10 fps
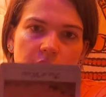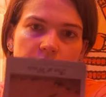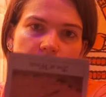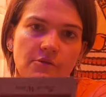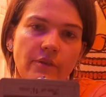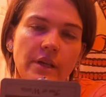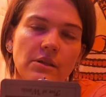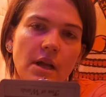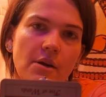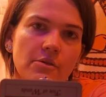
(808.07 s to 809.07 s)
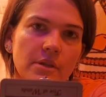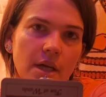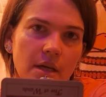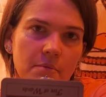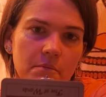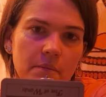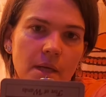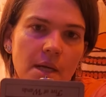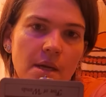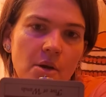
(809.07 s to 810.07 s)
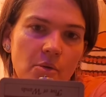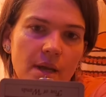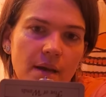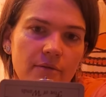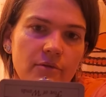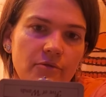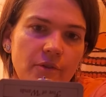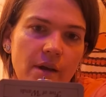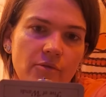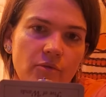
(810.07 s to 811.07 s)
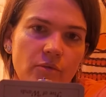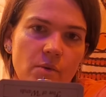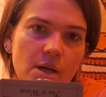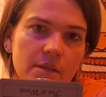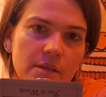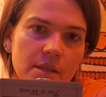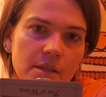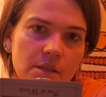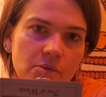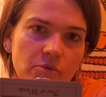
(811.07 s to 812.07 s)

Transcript: and then the final outcome, we have the five of wands, and it's